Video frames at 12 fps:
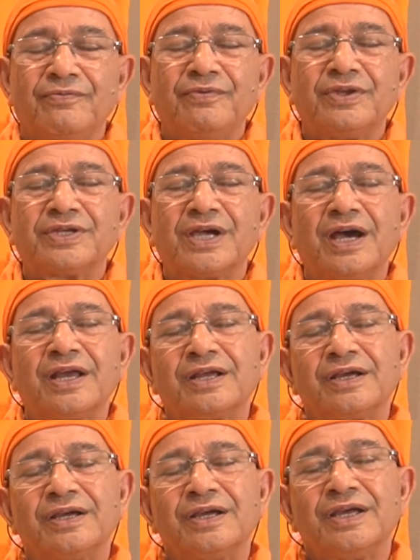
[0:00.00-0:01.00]

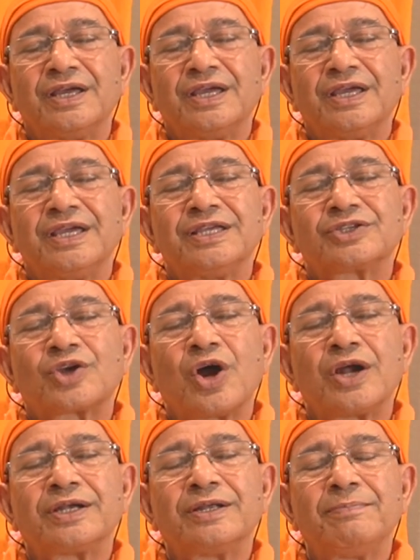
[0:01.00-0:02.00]
Vichara is
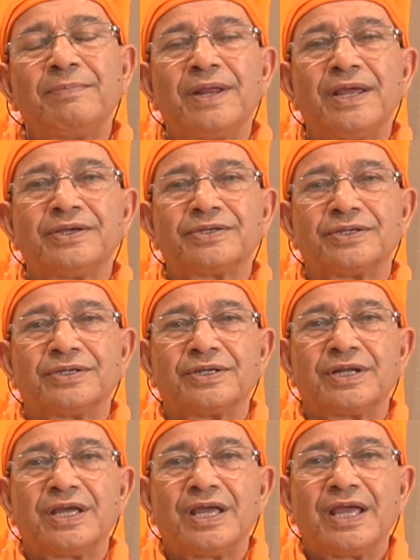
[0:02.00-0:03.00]
contemplation
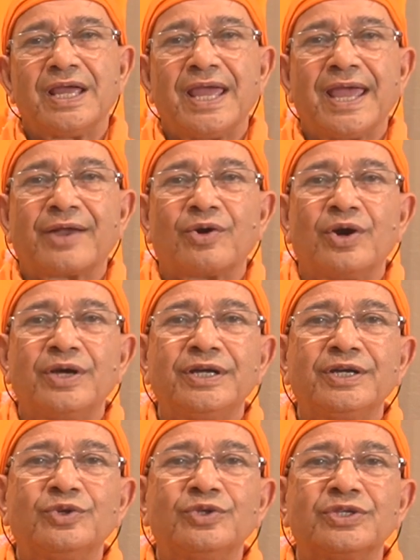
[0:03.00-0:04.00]

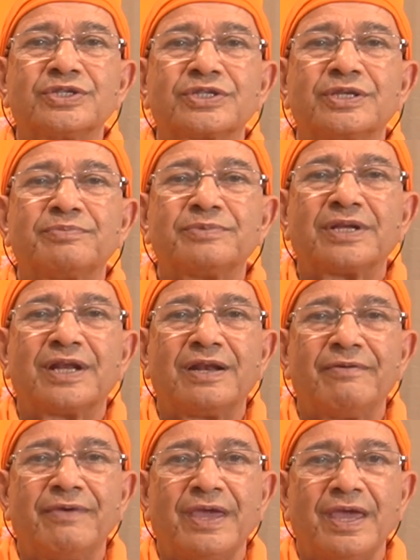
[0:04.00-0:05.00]
according to the
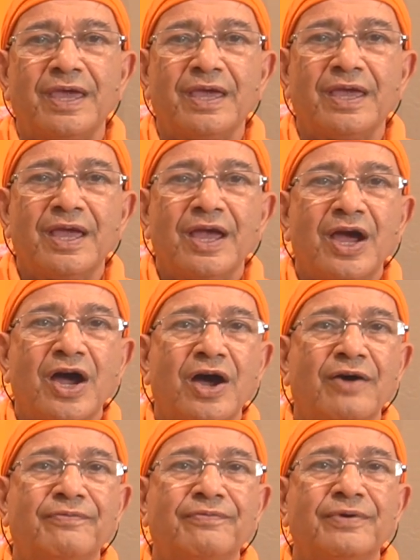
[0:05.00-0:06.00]
scriptural way
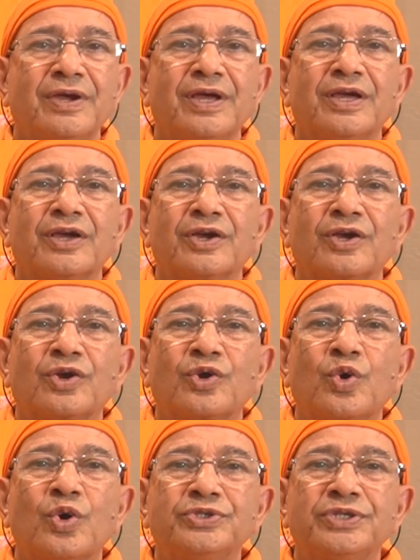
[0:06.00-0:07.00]
of
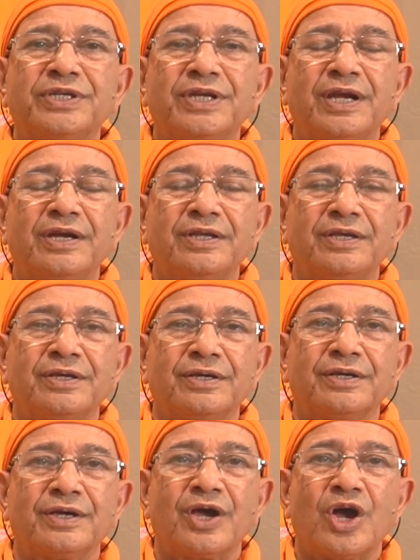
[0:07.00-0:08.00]

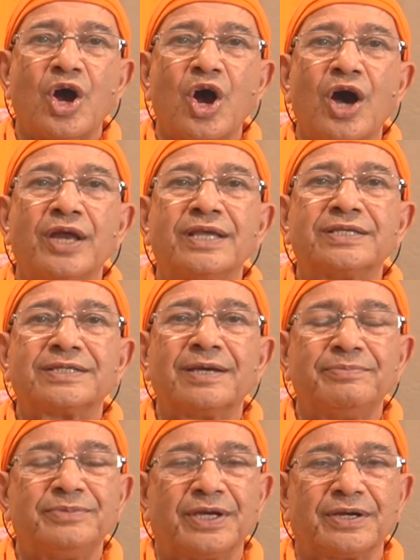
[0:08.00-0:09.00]
cogitating on a
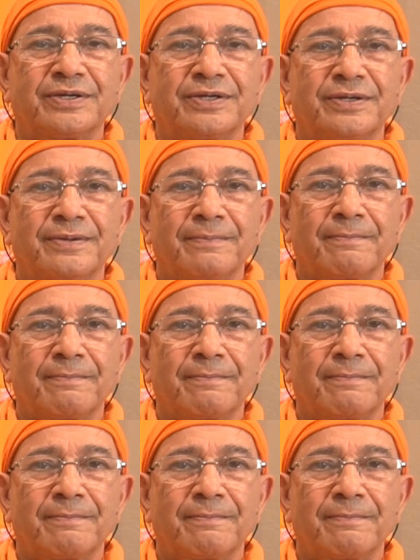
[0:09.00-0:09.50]
subject.